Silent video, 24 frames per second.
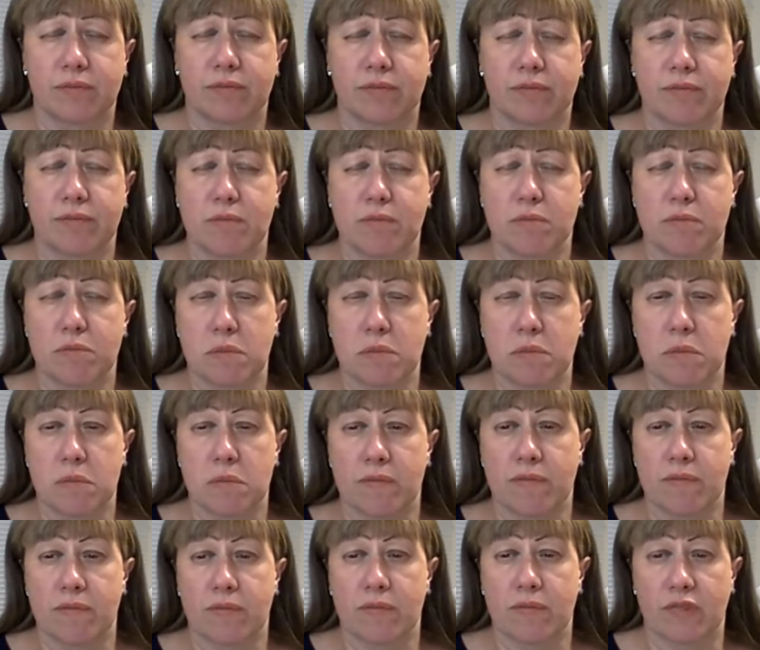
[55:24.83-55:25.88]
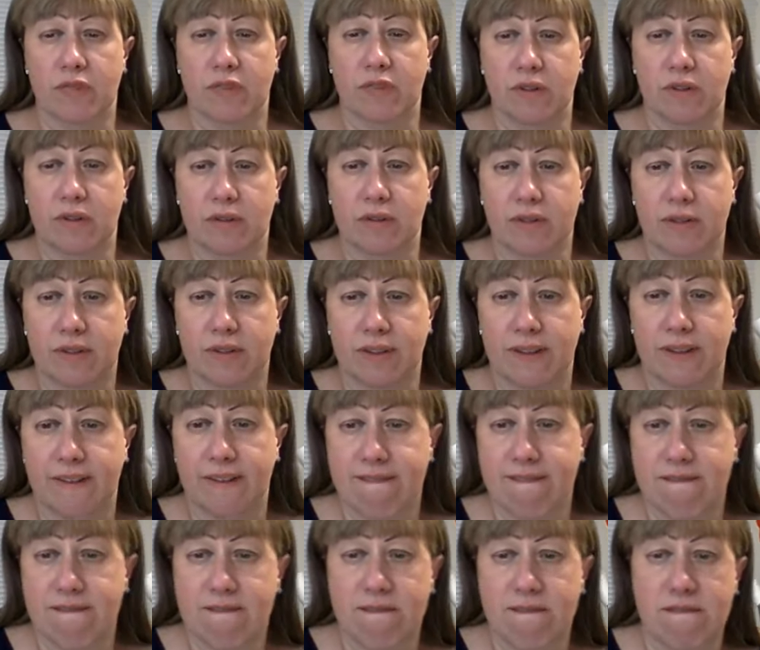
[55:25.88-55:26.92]

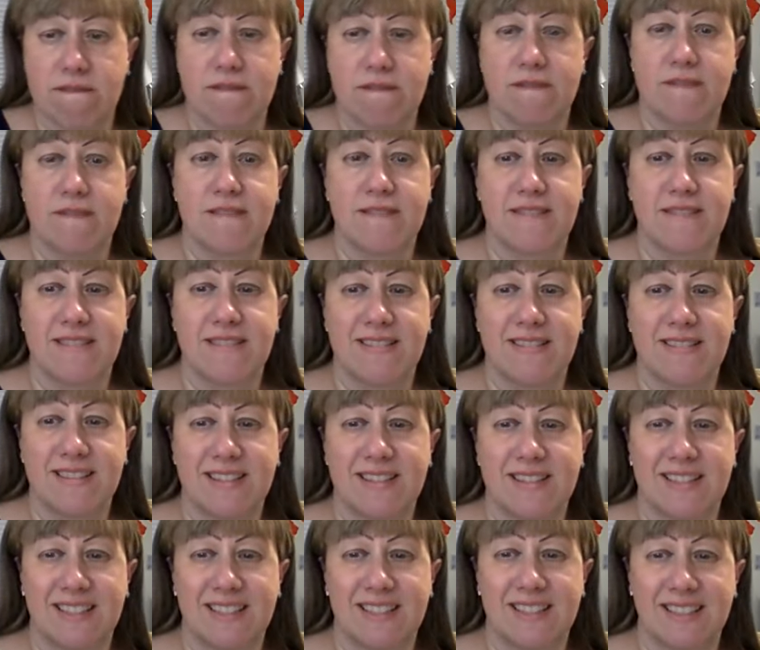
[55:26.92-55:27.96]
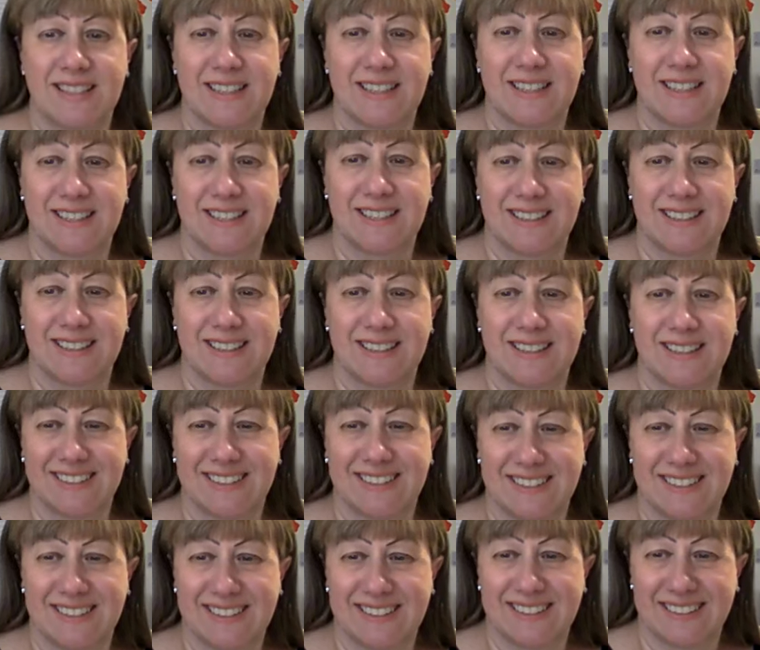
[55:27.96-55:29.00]

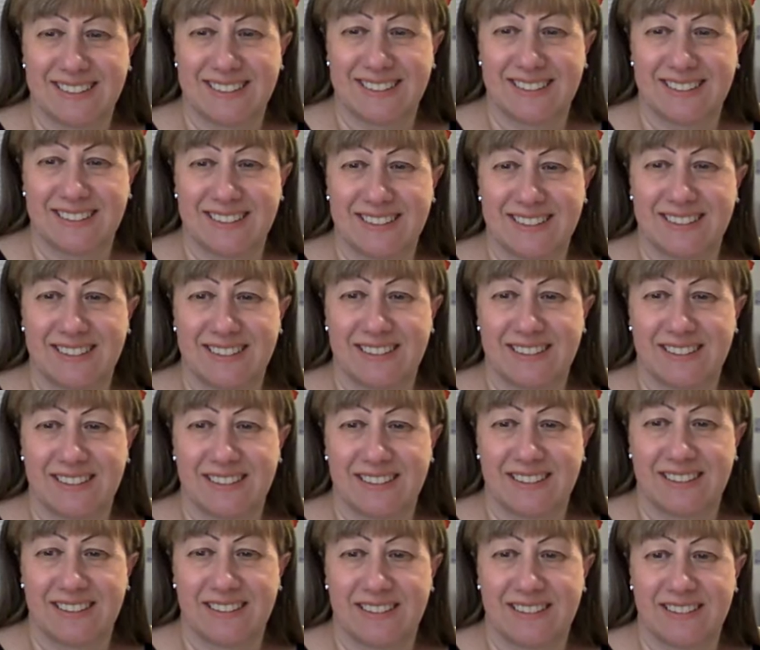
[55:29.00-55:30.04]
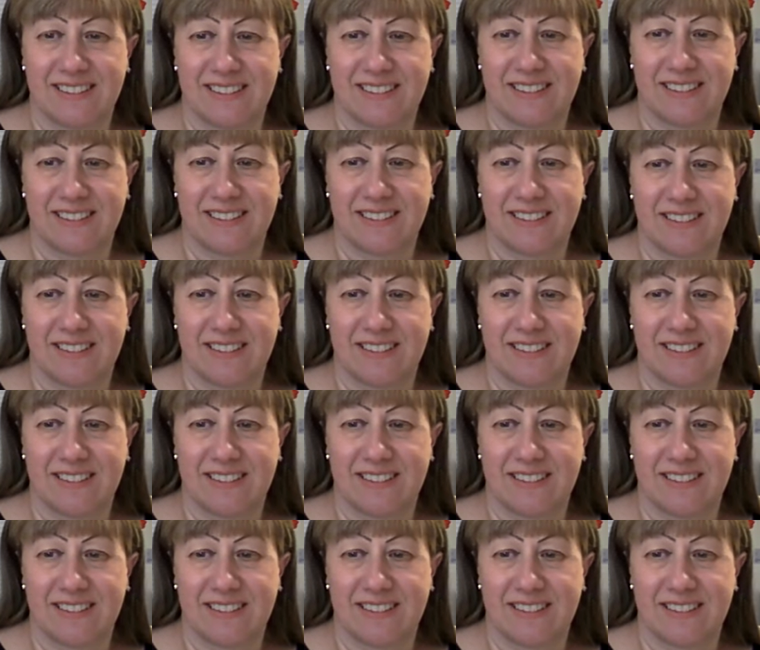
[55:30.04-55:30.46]
[no speech]